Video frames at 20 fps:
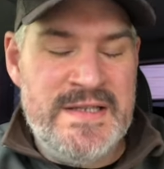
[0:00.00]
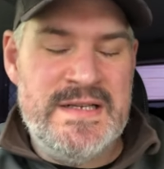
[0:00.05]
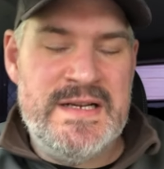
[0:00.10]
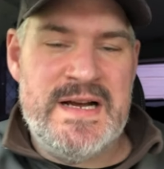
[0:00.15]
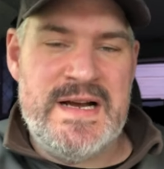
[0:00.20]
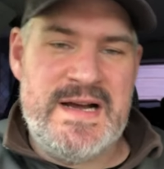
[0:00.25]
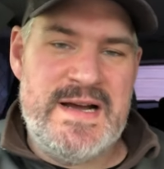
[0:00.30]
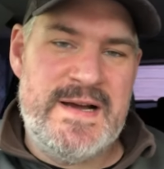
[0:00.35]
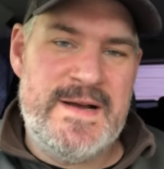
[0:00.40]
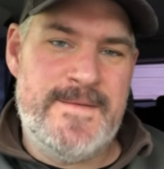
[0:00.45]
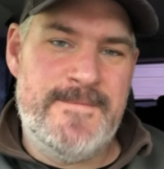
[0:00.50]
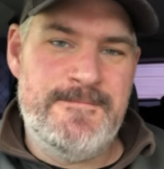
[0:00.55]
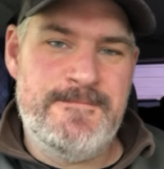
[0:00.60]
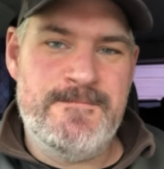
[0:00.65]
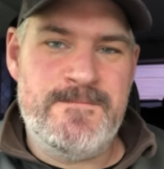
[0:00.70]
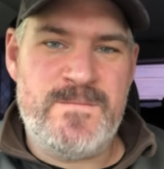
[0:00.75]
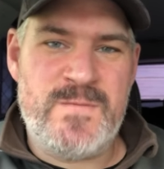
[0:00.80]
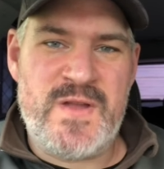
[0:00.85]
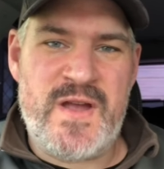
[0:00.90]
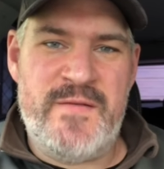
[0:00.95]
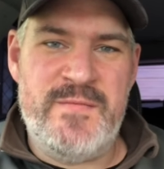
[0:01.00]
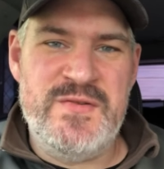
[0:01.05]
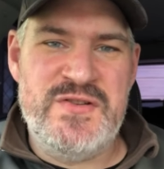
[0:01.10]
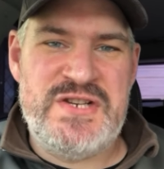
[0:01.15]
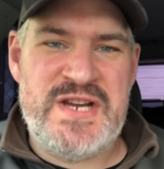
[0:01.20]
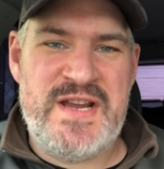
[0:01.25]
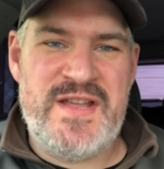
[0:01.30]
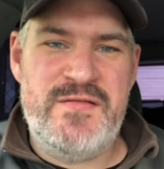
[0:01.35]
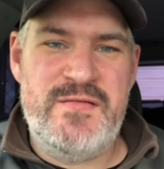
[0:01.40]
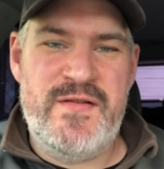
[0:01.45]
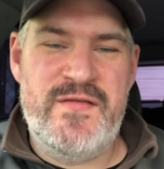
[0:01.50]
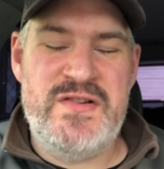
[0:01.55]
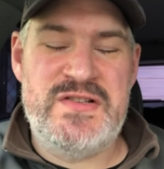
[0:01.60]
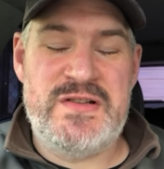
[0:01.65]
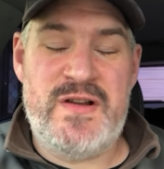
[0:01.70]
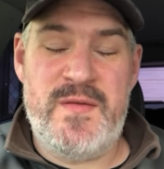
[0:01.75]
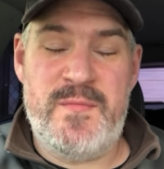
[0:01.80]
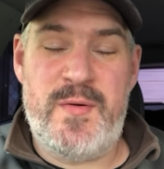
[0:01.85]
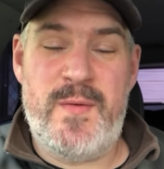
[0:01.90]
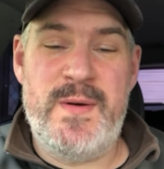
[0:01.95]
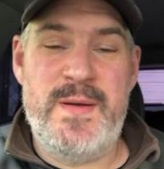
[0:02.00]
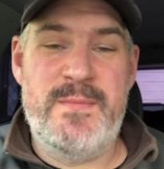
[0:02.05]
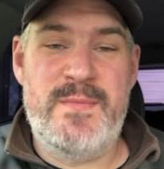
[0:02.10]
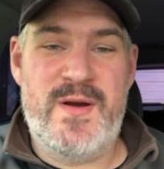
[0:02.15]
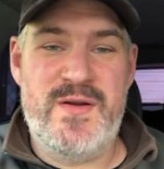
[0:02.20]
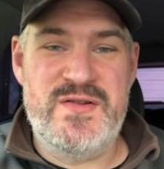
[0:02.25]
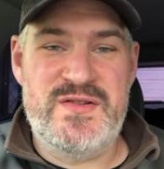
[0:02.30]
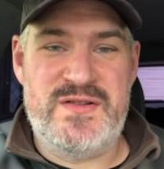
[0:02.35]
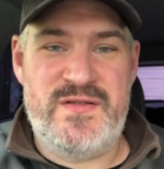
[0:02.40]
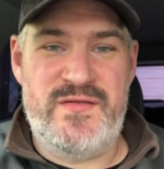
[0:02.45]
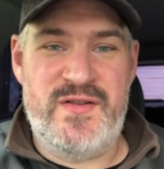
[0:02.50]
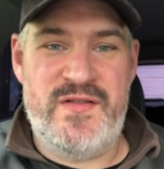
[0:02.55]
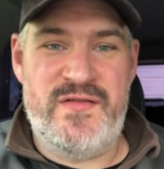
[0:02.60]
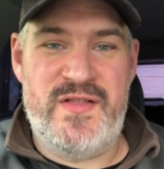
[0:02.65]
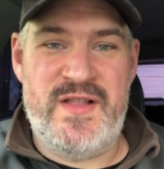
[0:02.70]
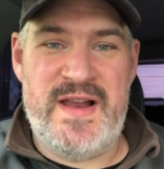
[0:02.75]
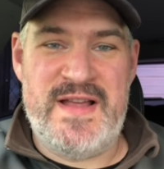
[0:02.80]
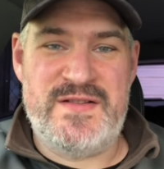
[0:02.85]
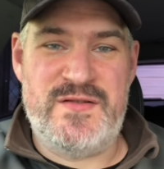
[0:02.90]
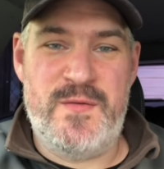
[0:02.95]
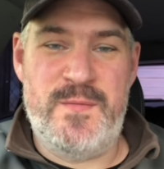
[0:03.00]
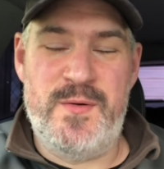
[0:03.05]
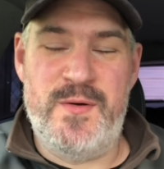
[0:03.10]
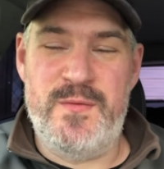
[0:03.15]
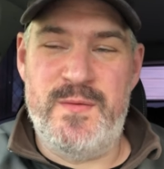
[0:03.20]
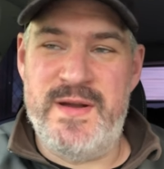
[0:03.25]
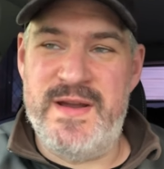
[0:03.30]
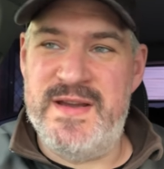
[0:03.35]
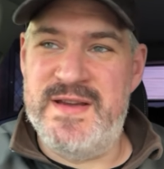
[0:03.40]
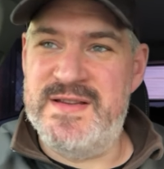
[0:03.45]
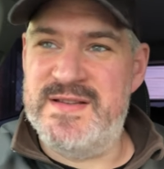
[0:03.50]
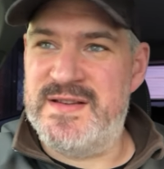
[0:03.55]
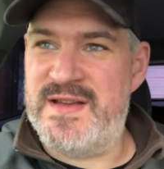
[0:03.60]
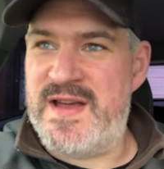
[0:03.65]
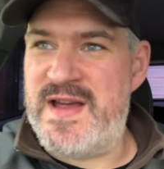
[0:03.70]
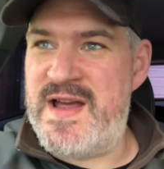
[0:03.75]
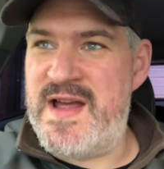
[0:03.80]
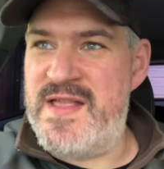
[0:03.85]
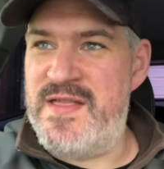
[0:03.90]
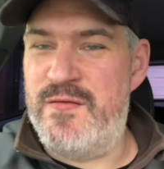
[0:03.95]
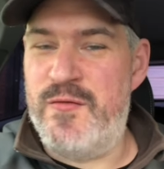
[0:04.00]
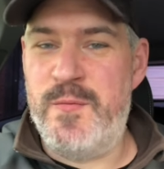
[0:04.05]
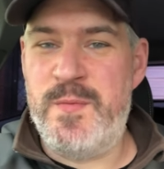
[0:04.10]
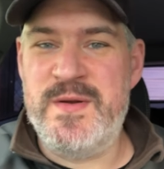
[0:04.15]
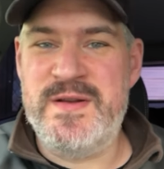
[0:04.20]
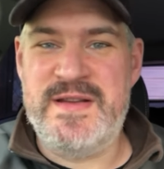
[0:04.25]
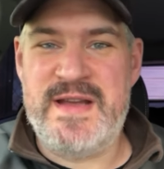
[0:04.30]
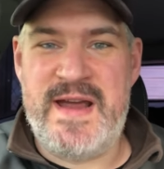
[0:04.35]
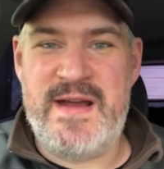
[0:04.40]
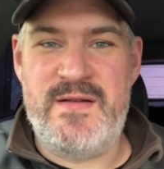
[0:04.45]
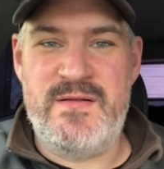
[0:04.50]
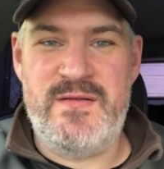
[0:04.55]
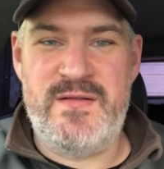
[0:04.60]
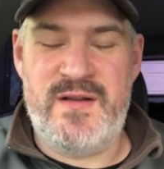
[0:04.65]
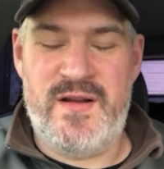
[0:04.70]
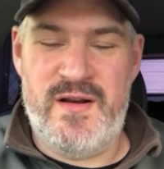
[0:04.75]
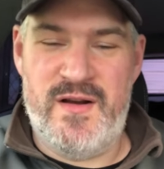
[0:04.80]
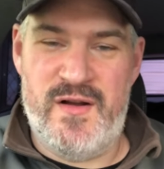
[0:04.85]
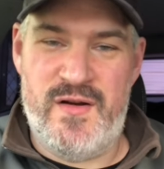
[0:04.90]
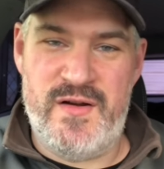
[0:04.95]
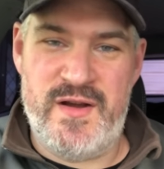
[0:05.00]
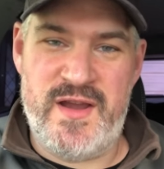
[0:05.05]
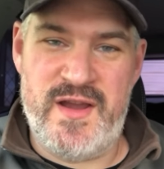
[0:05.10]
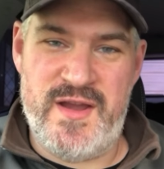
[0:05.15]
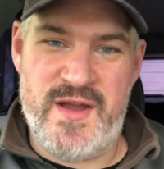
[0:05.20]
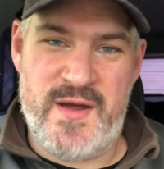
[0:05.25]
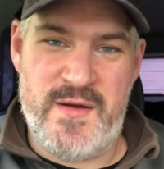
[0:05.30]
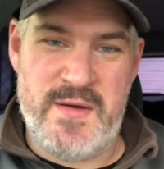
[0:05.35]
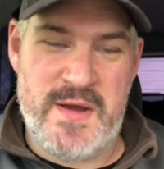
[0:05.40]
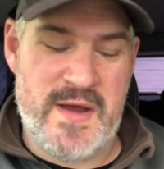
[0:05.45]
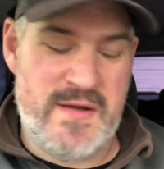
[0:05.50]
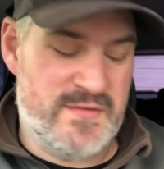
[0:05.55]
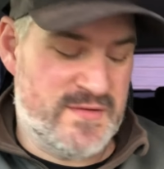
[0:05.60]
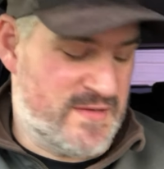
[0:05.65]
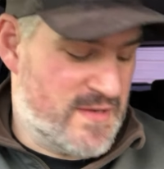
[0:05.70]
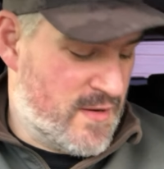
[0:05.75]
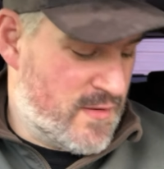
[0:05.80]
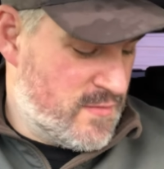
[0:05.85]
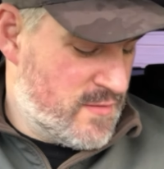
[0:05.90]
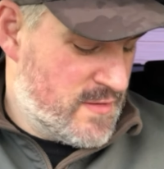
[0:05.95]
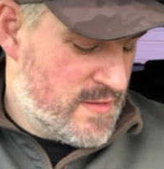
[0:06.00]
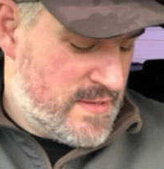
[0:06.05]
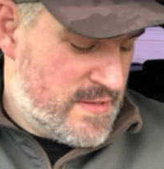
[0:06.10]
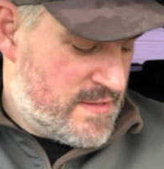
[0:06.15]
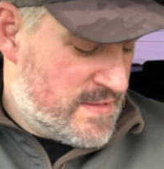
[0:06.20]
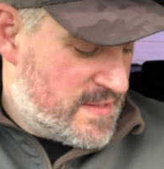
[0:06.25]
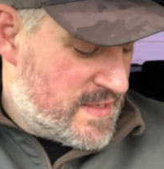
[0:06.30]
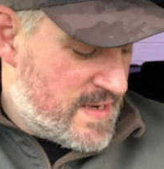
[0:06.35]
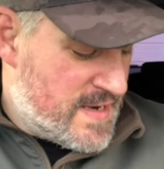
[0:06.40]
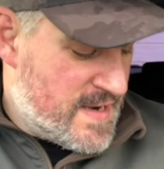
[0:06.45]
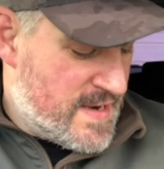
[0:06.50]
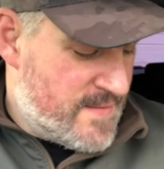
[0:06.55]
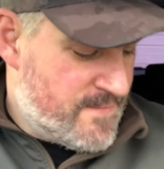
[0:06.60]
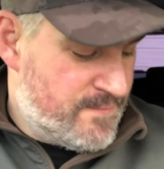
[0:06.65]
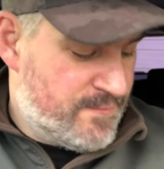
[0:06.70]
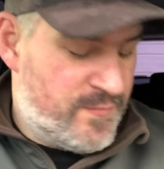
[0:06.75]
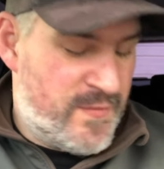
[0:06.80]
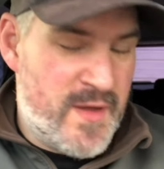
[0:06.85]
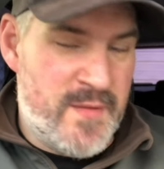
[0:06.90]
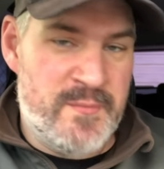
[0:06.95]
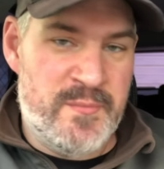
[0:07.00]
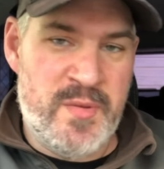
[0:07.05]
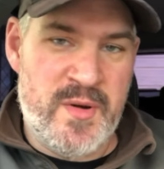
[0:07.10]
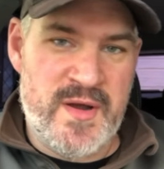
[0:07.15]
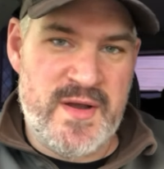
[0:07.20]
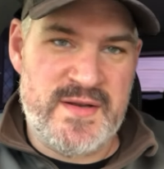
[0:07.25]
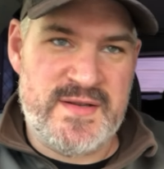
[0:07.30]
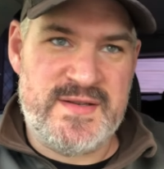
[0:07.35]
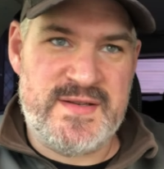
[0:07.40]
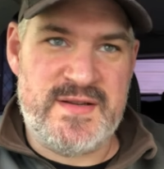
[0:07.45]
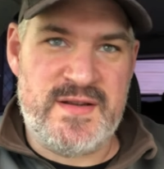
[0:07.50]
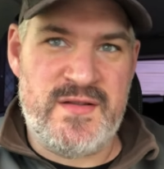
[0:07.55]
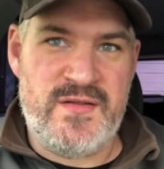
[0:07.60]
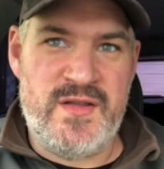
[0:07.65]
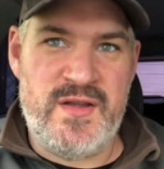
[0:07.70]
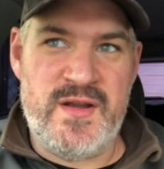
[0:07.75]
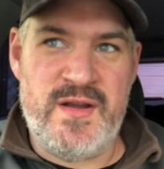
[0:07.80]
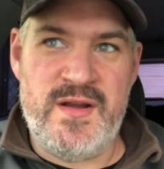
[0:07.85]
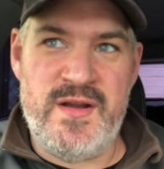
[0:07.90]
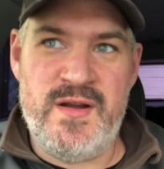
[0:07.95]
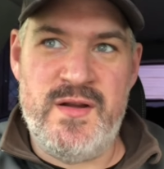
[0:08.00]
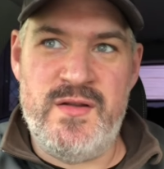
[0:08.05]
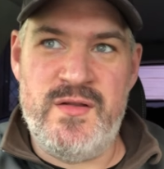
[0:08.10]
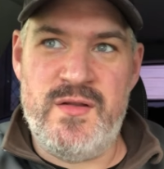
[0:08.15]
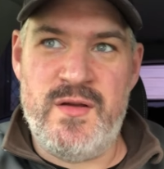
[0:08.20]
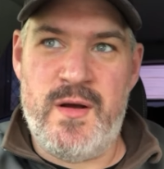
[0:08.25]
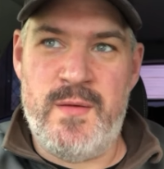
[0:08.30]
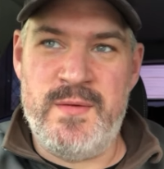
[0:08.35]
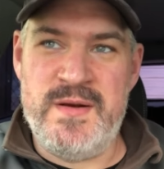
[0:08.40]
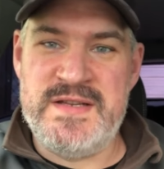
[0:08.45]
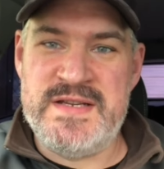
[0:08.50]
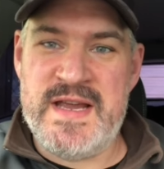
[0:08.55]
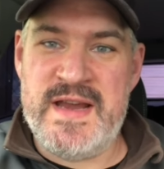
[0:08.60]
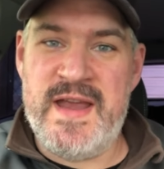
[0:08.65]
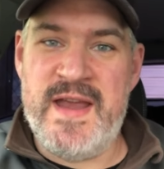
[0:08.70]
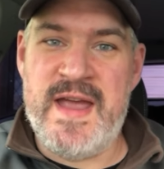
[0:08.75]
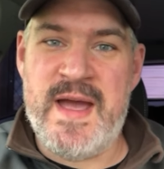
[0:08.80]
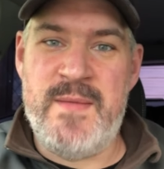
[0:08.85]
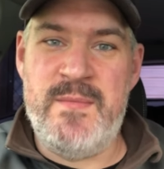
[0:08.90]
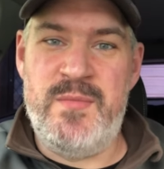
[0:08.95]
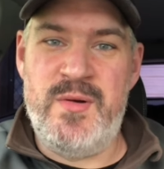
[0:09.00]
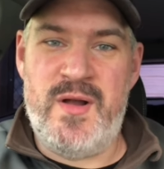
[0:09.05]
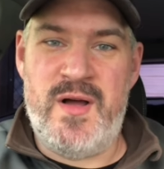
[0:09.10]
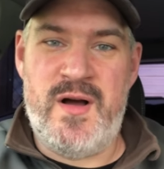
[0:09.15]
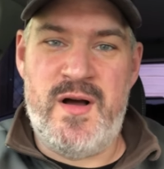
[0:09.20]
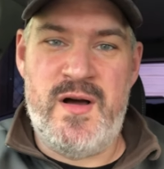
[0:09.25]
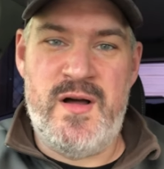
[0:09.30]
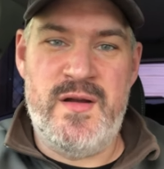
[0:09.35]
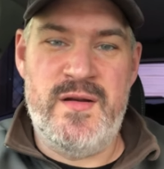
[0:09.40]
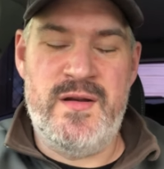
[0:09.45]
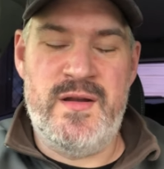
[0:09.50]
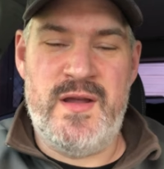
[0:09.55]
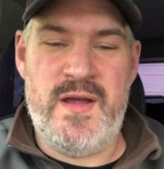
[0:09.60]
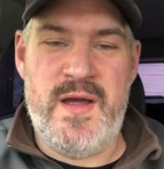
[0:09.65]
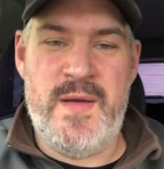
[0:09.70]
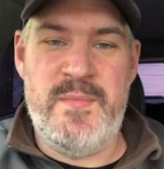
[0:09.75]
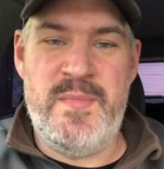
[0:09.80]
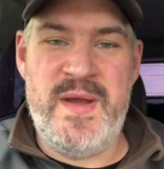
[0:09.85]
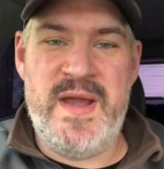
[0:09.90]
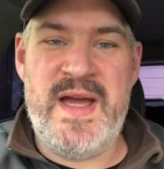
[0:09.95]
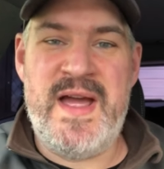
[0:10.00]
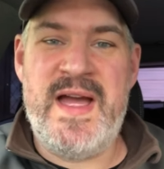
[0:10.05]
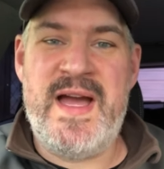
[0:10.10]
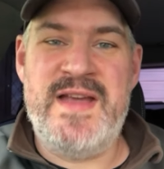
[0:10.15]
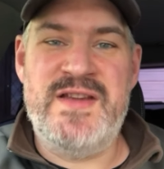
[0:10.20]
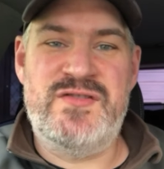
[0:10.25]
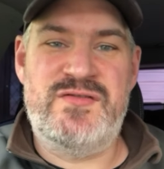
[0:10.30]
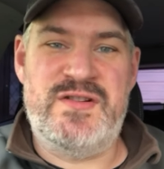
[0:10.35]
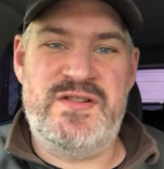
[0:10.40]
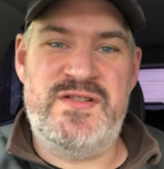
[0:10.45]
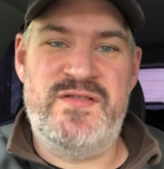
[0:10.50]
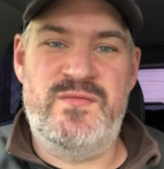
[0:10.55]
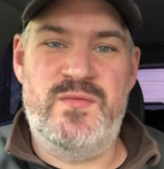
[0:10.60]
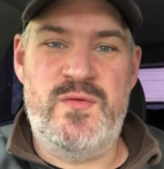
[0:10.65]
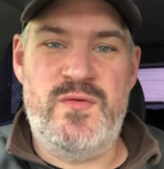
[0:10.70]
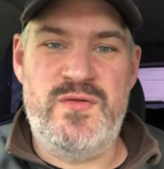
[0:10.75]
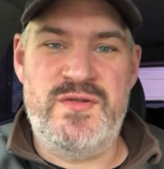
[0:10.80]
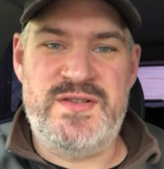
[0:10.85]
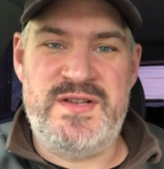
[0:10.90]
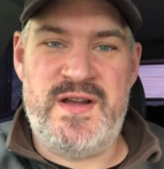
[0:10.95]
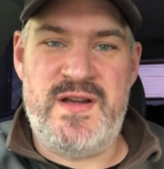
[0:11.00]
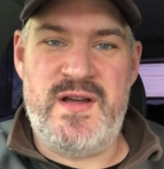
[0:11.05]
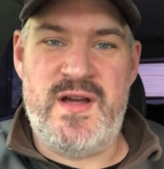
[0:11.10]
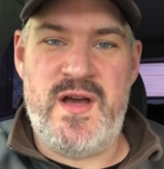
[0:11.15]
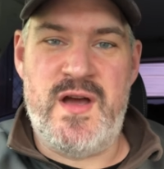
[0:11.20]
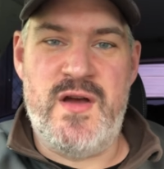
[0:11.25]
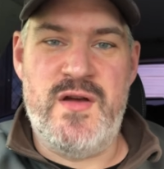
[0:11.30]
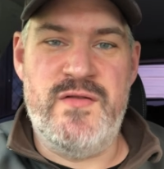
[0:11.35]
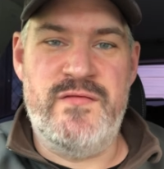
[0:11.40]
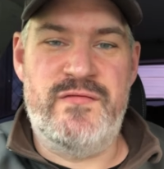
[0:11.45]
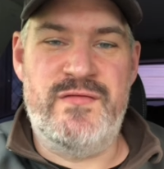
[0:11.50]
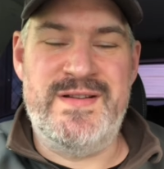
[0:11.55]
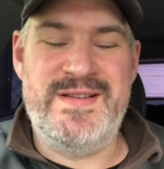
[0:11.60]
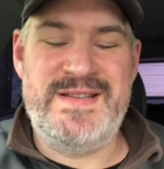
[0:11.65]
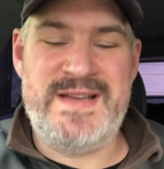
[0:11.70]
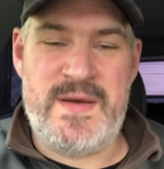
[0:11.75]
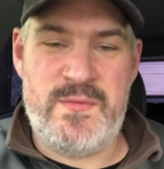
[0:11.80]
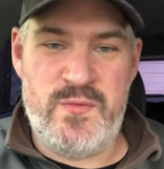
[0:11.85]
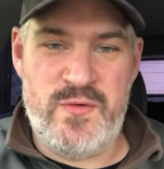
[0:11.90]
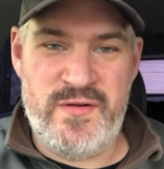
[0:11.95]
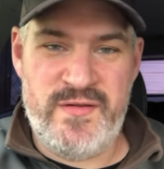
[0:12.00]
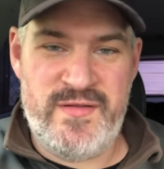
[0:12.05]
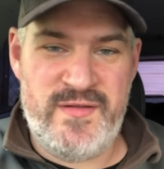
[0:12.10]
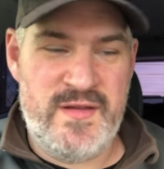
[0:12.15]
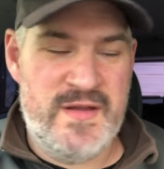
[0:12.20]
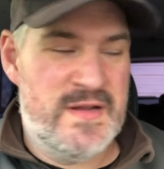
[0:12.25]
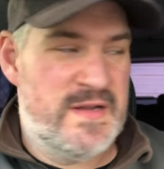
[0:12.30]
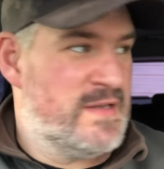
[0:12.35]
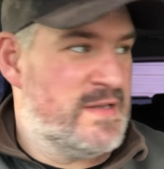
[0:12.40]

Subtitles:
I've been checking the rivers like probably most of you for the last couple of weeks, and they're up and down like a yo-yo. So, I'm going to take a gamble on a BAA stretch of water over in Tamworth.